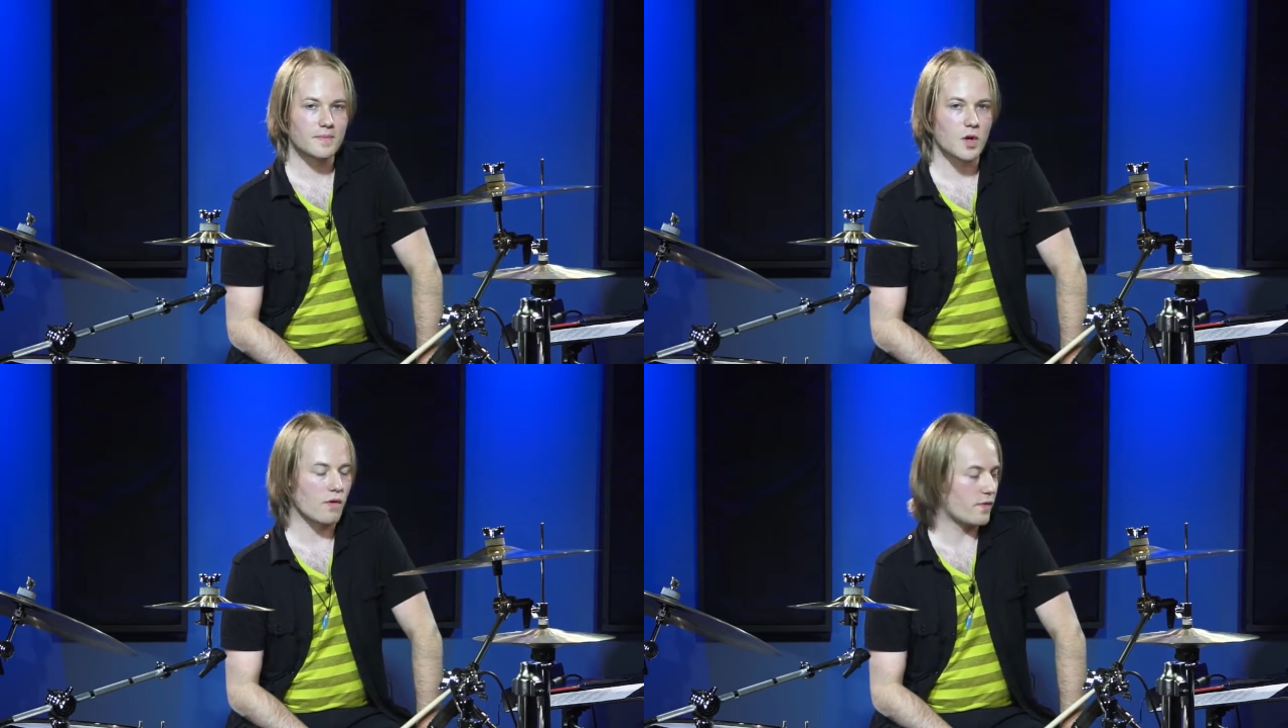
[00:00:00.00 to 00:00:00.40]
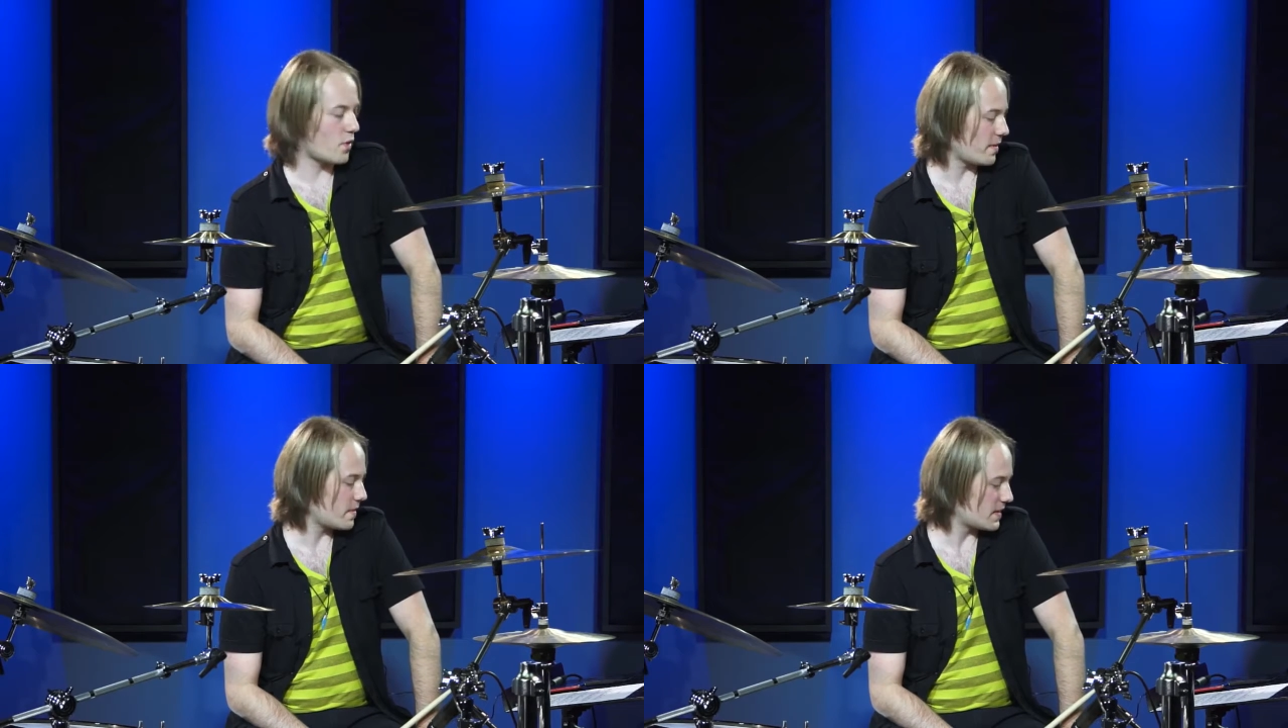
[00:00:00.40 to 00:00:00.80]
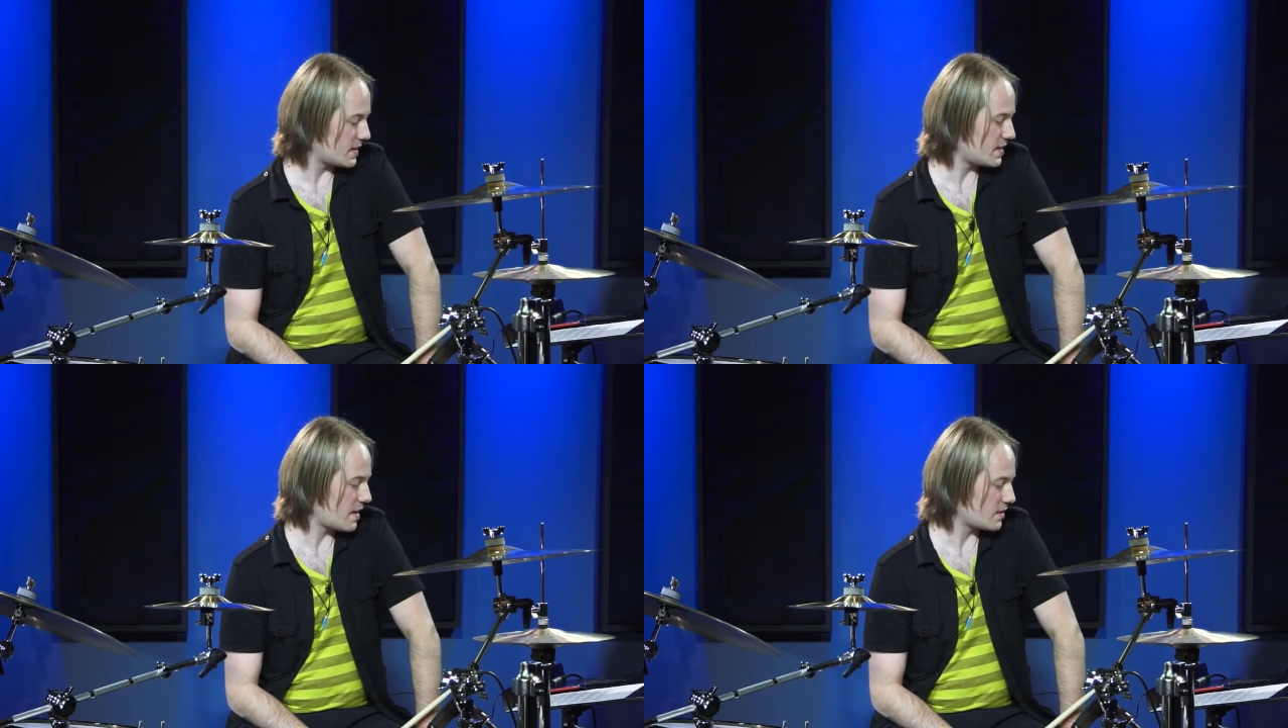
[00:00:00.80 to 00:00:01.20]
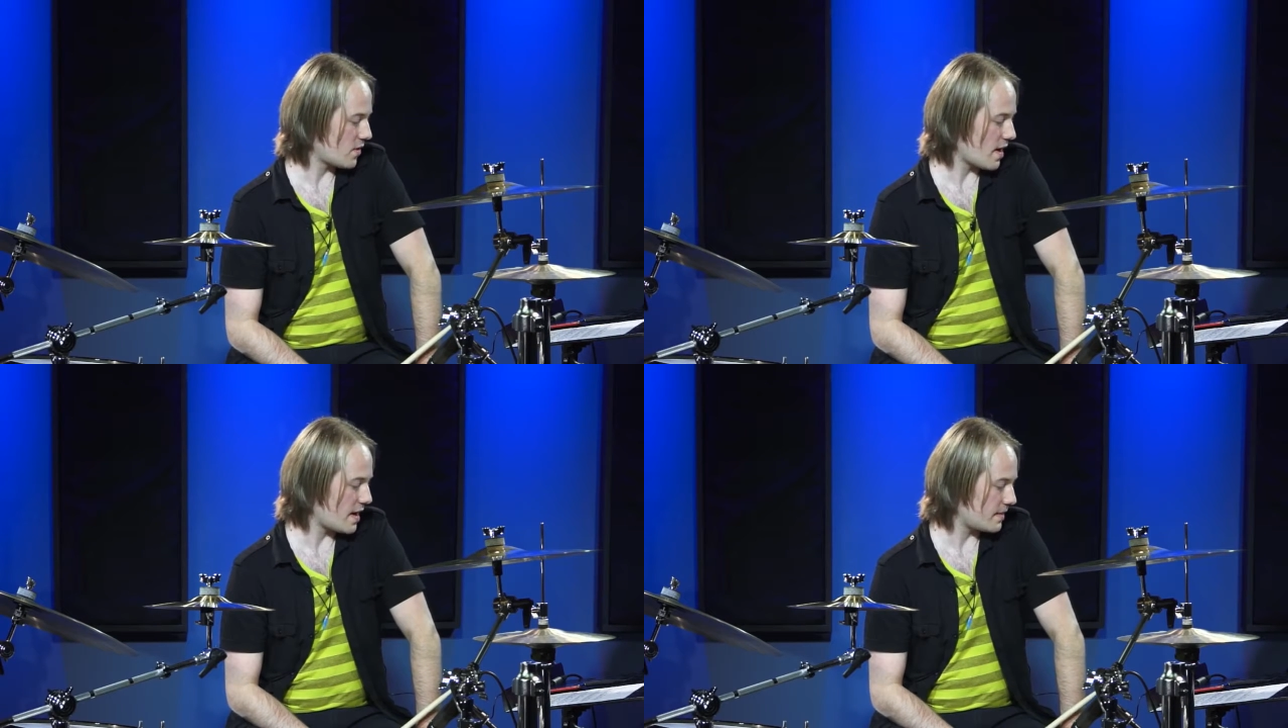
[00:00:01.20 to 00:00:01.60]
go for it because it sounds
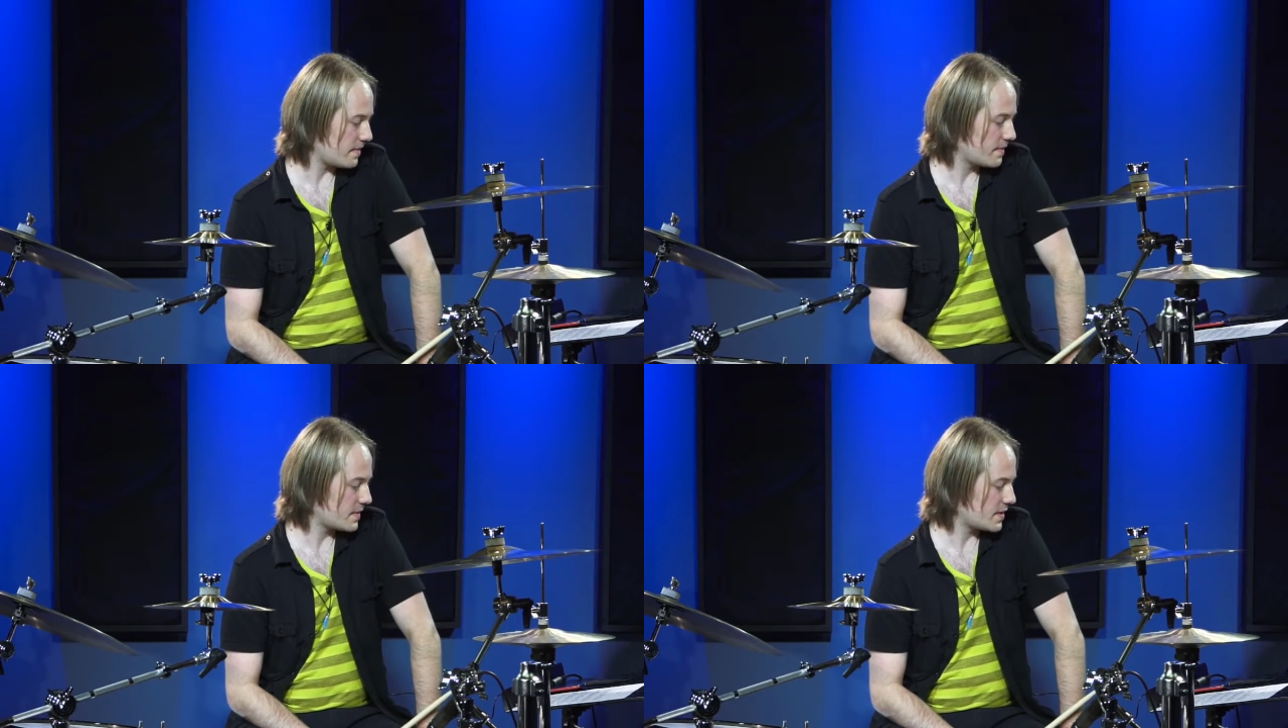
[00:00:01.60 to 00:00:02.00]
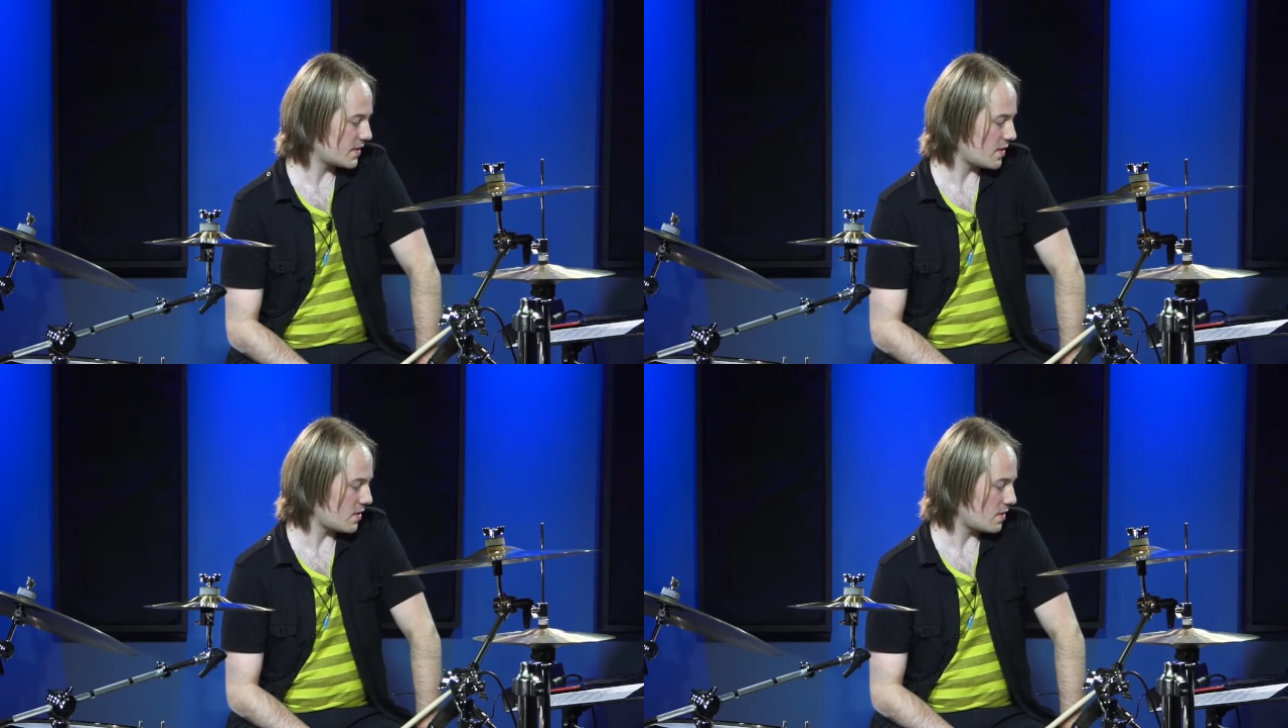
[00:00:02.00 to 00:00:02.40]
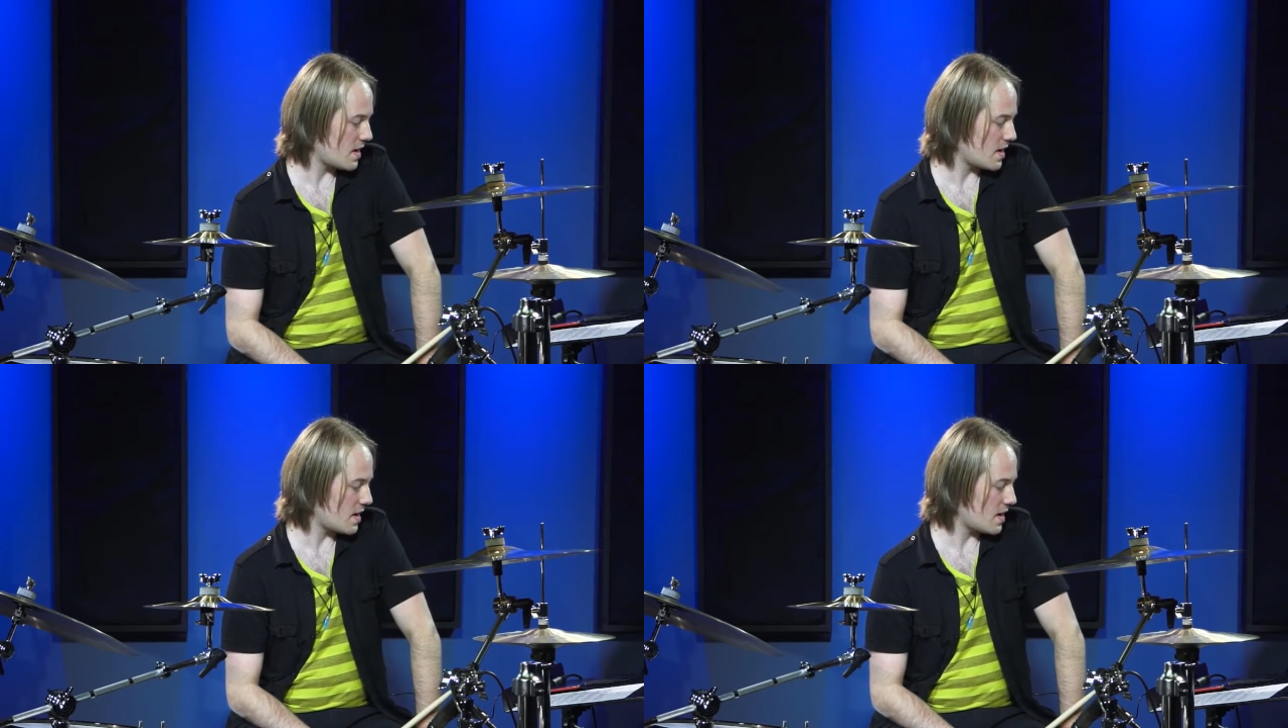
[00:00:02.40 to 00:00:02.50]
great. So